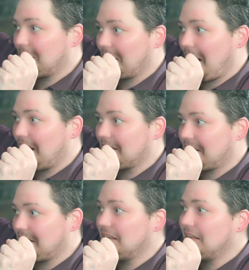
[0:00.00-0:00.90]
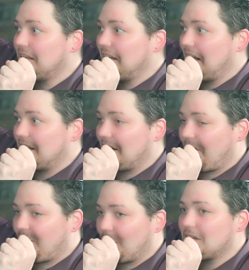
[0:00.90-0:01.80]
in our galaxy, and the
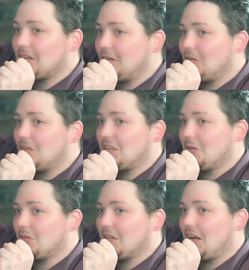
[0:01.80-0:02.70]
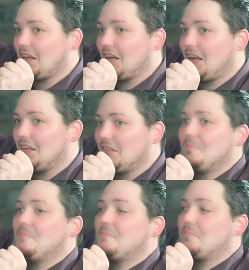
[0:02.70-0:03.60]
furthest thing you can see with the naked eye
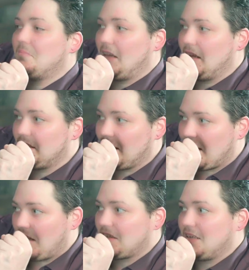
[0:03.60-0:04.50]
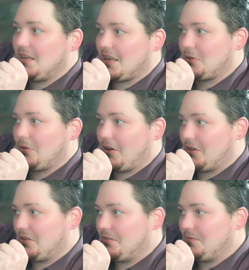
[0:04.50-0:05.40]
is the galaxy next to
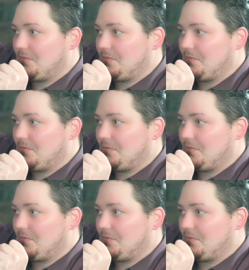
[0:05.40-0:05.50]
ours.